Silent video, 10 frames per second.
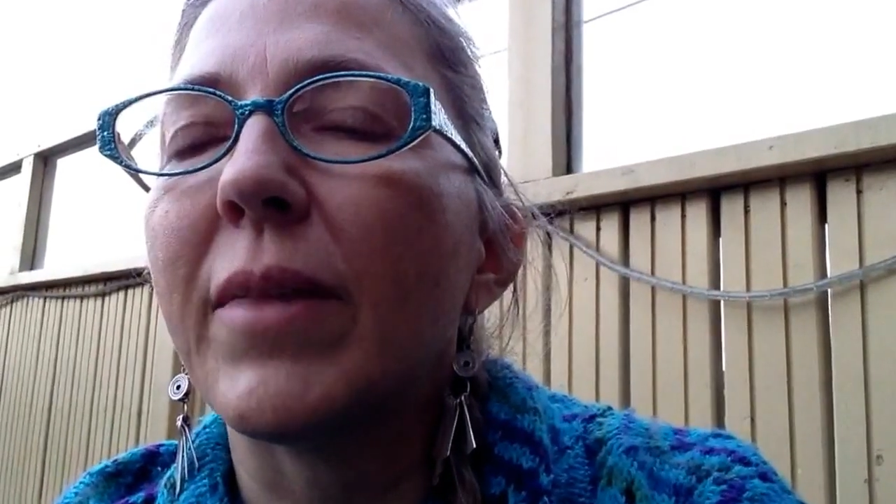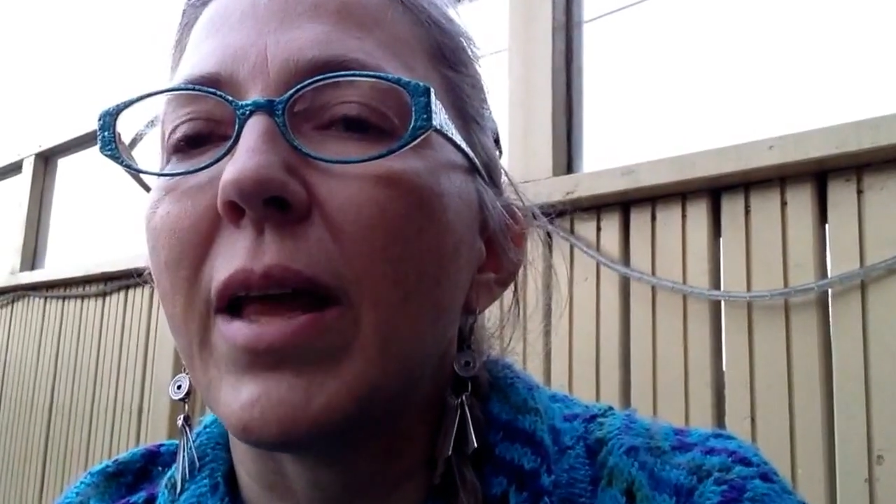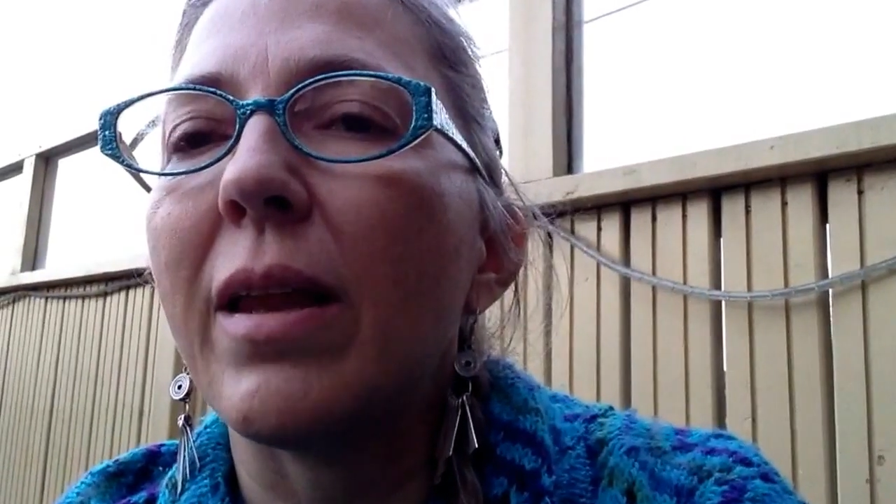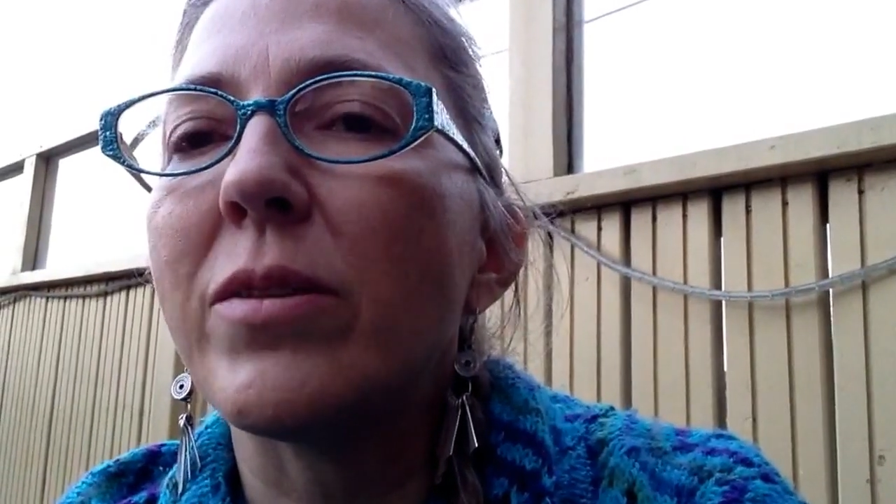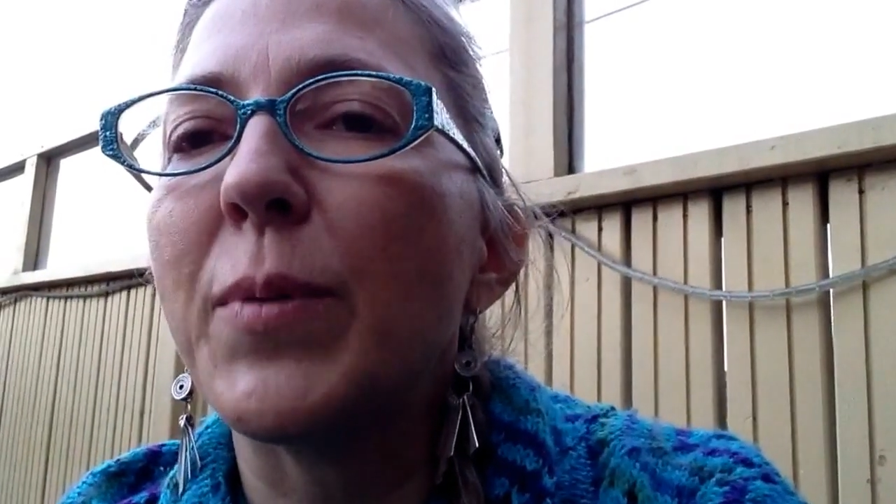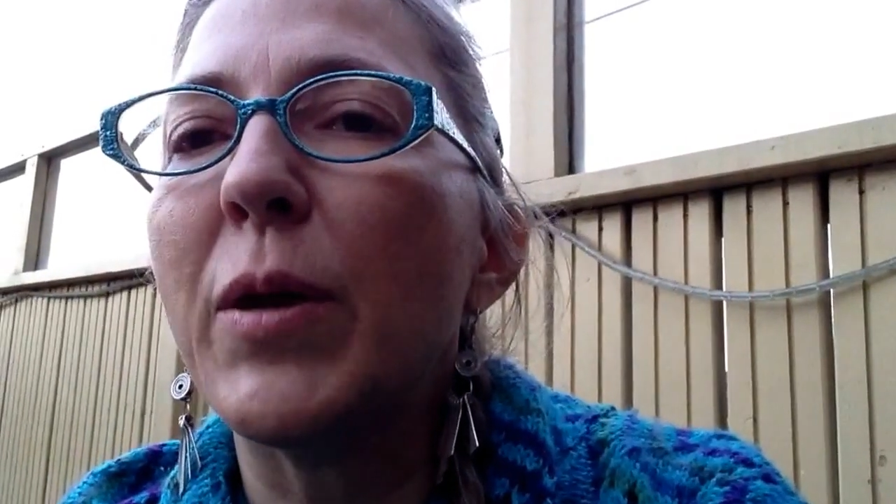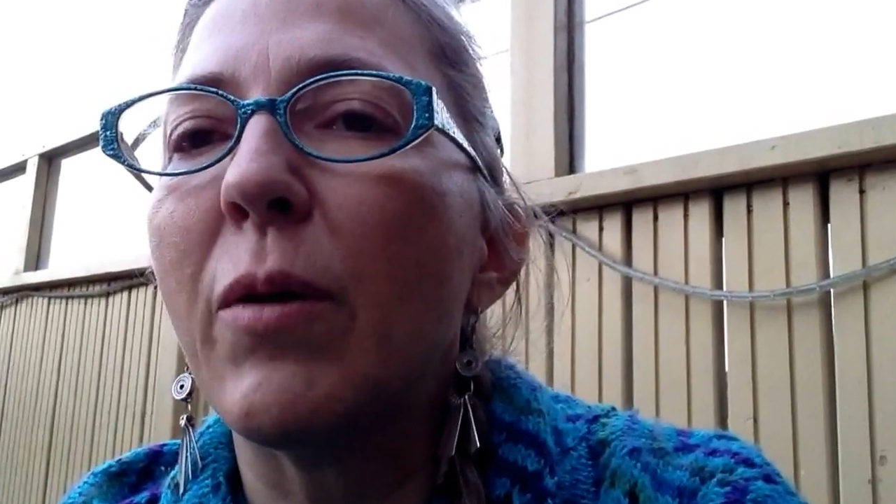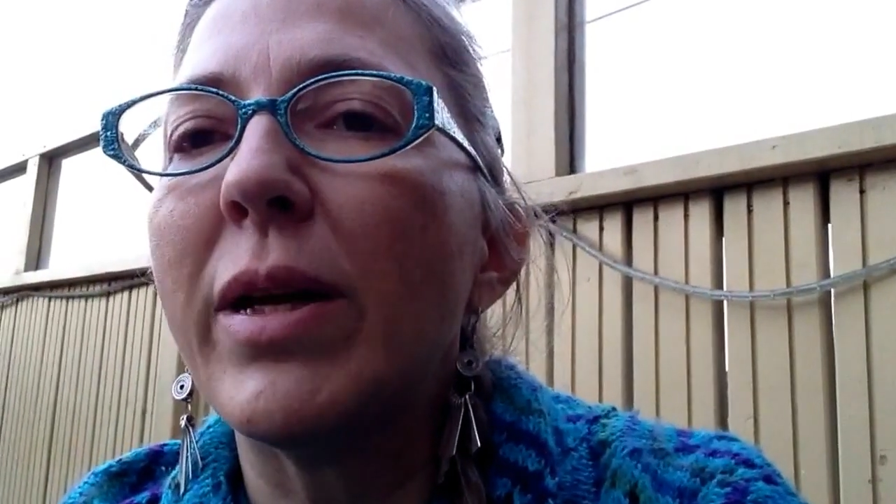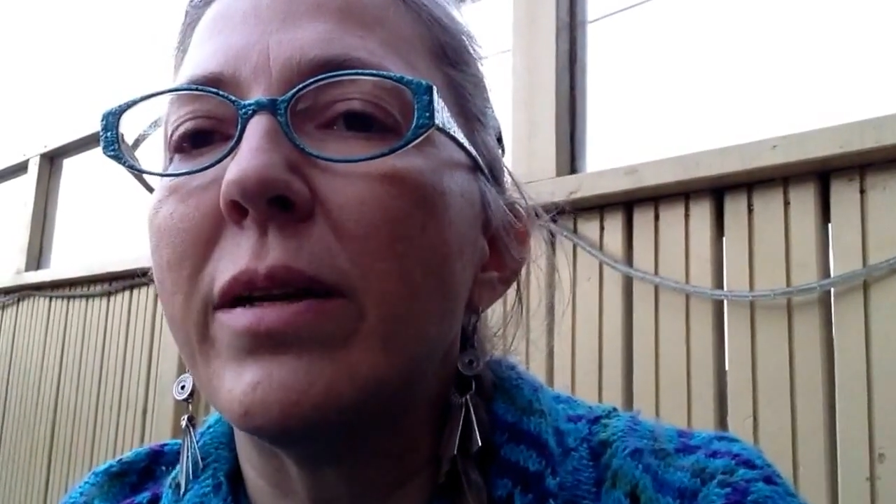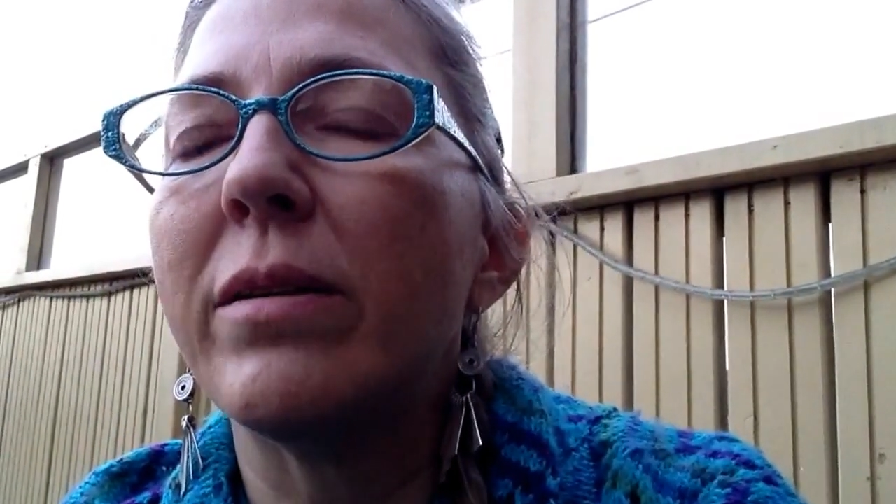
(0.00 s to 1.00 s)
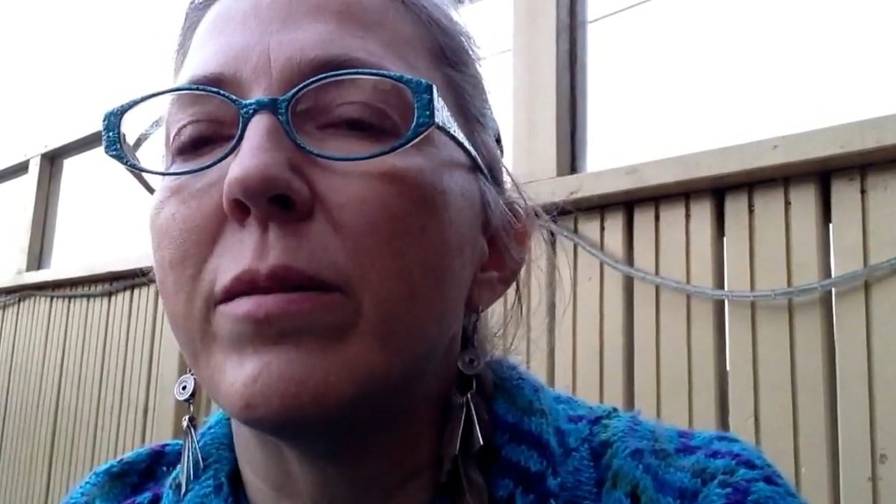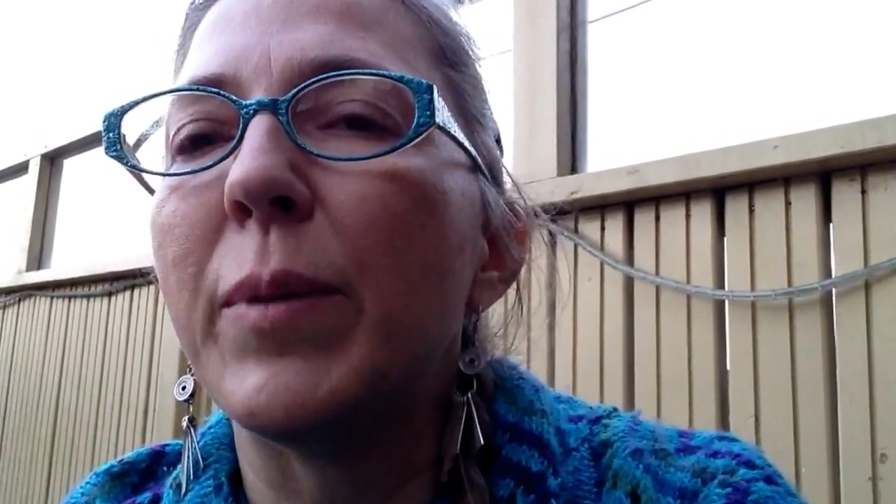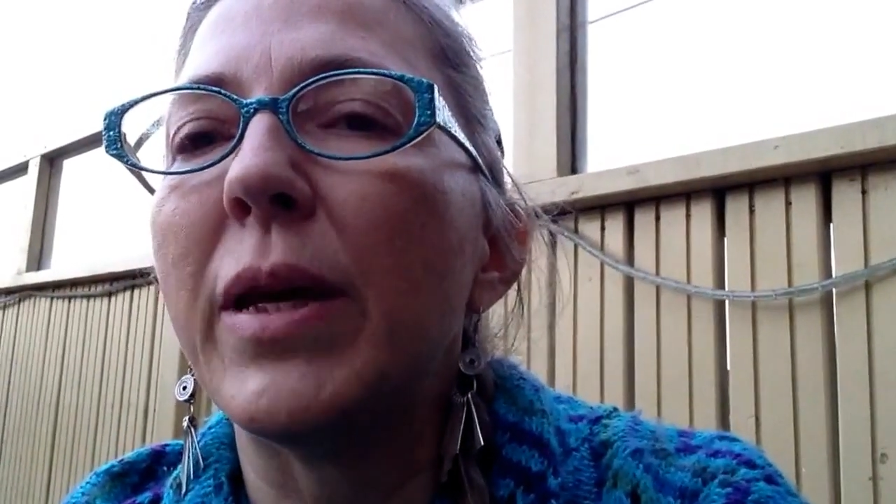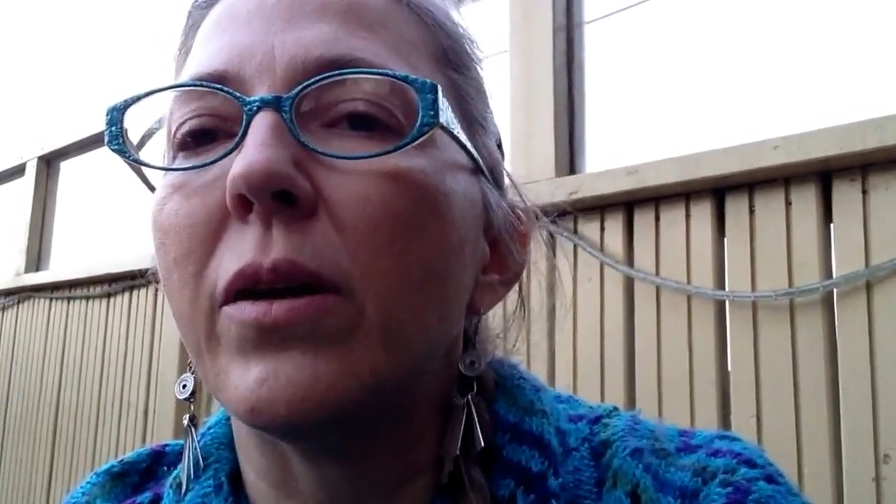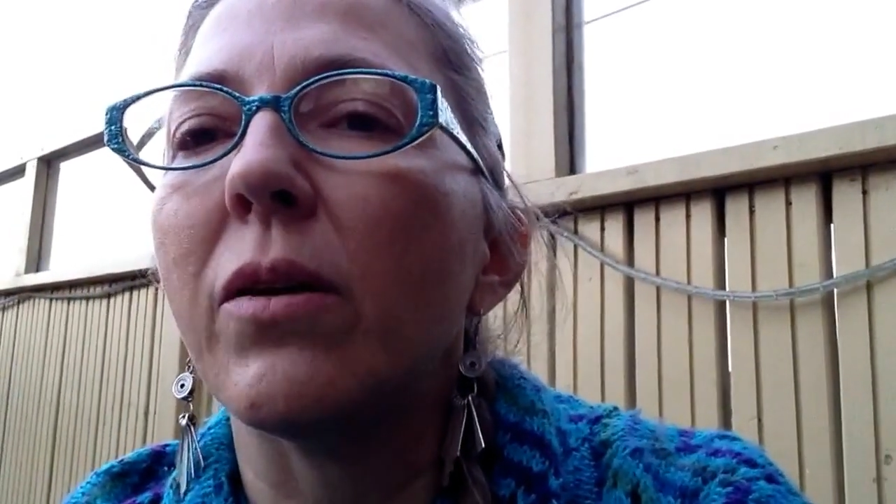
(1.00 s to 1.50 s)
that lets me know I need to
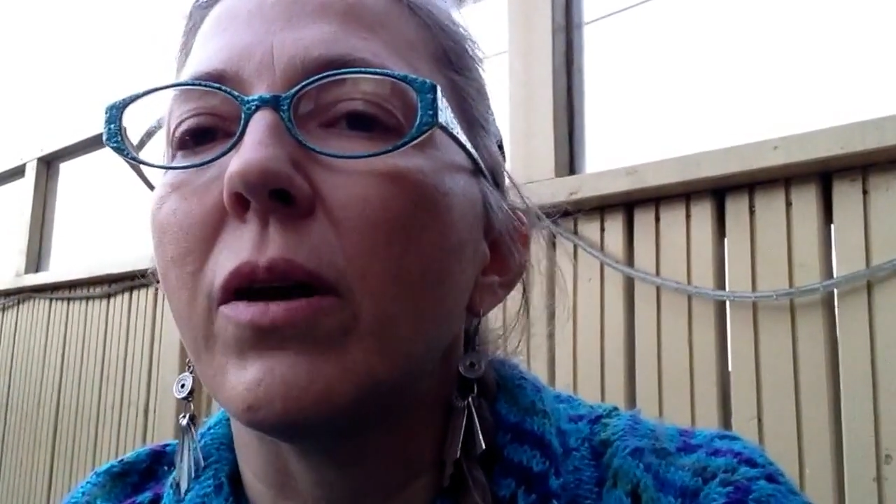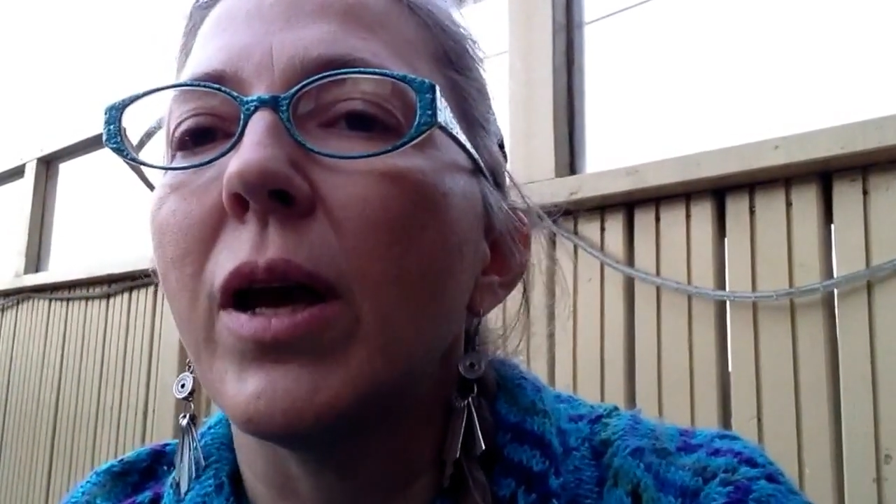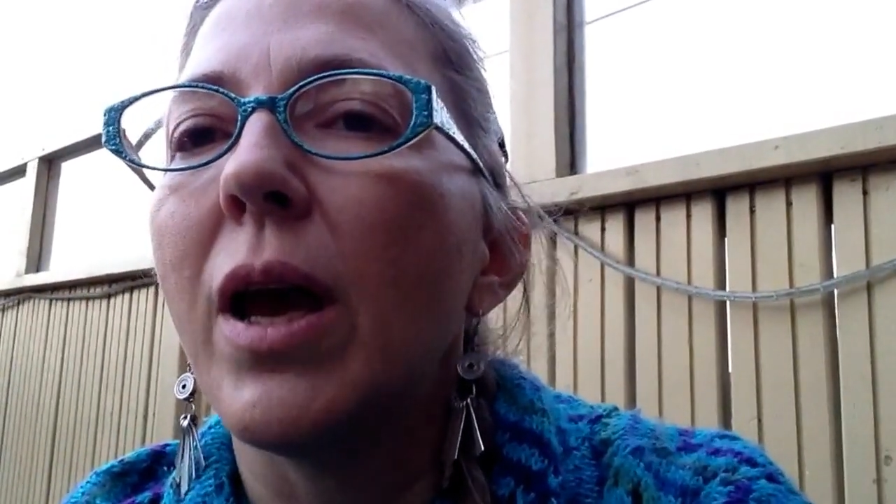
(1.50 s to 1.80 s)
be here.